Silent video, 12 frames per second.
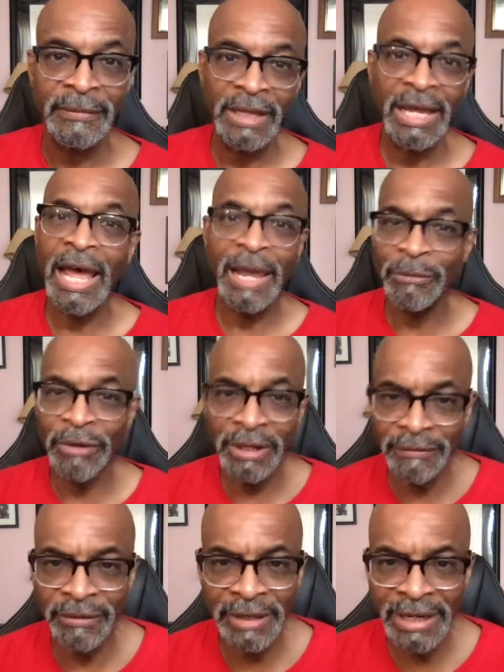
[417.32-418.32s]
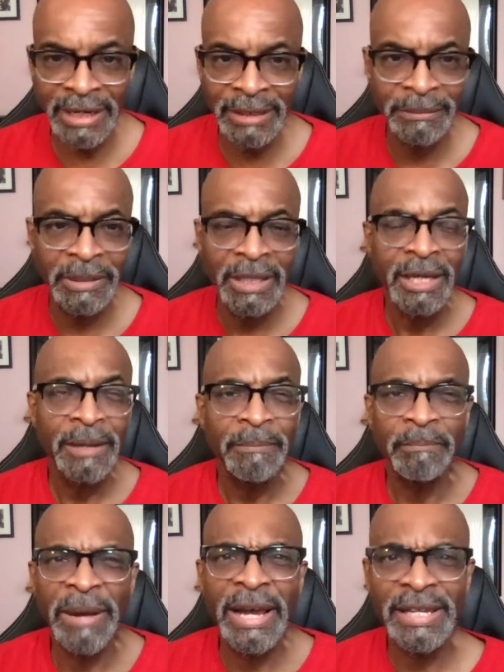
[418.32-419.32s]
I'm grateful that I can
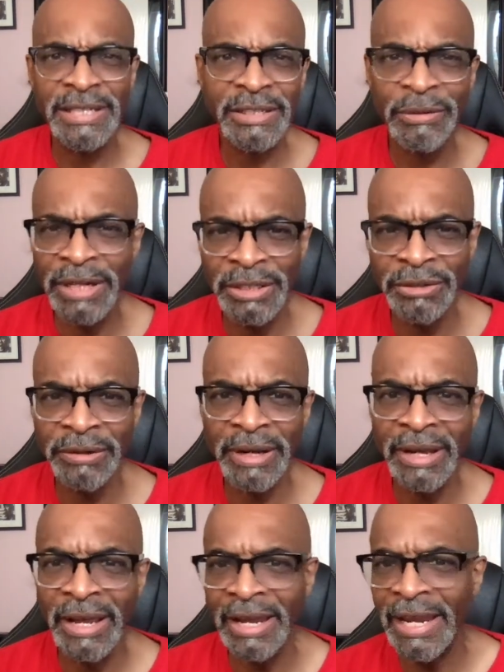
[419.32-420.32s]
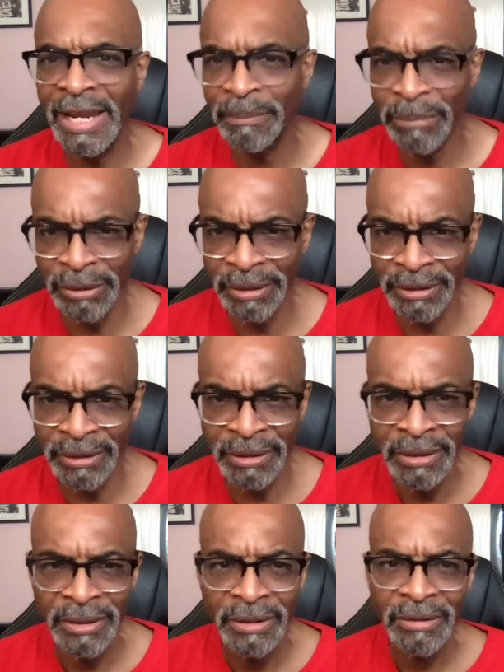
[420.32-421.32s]
buy a stranger a hamburger
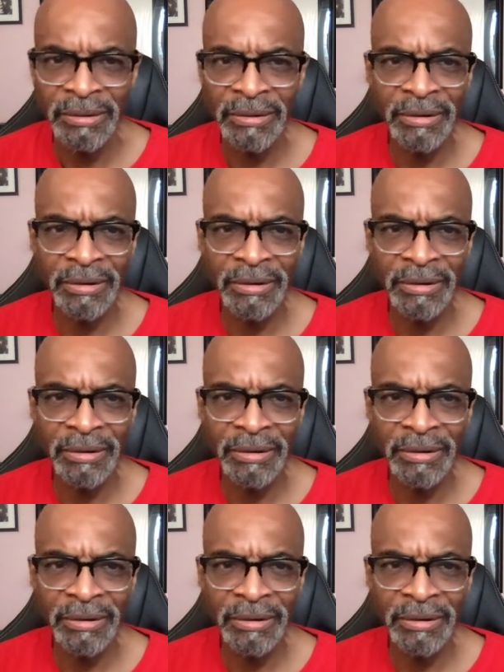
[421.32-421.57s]
or